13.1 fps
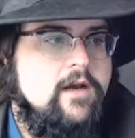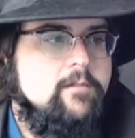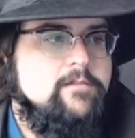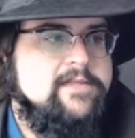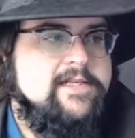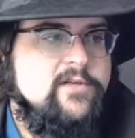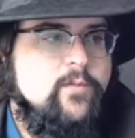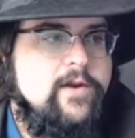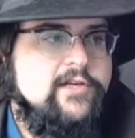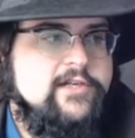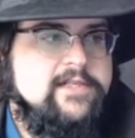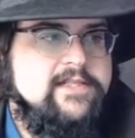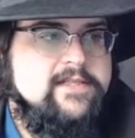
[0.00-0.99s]

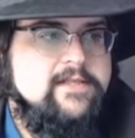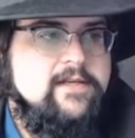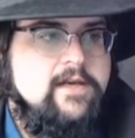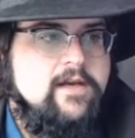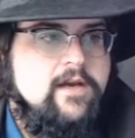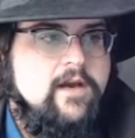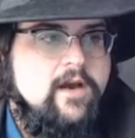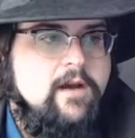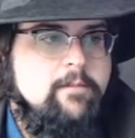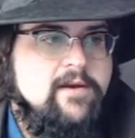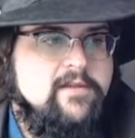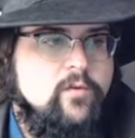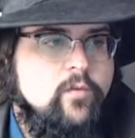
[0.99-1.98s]
Situations
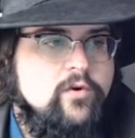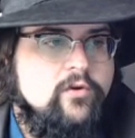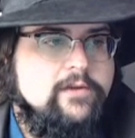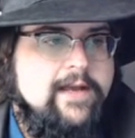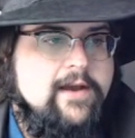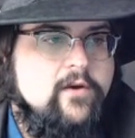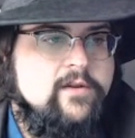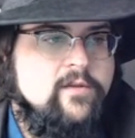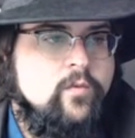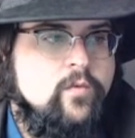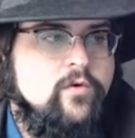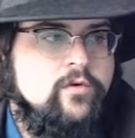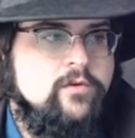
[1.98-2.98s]
among the world, out in the
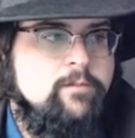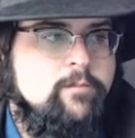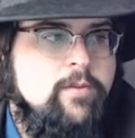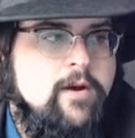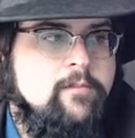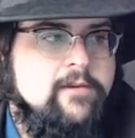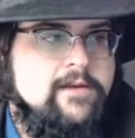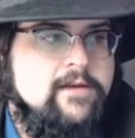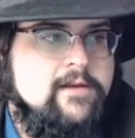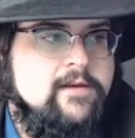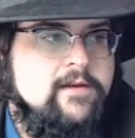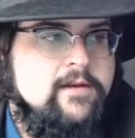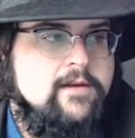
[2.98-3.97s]
world,
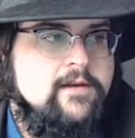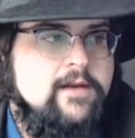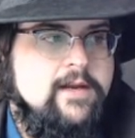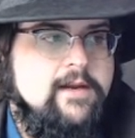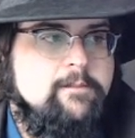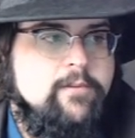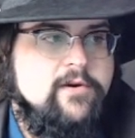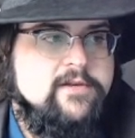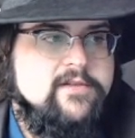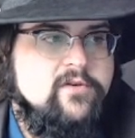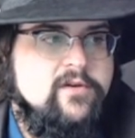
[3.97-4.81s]
public, in personal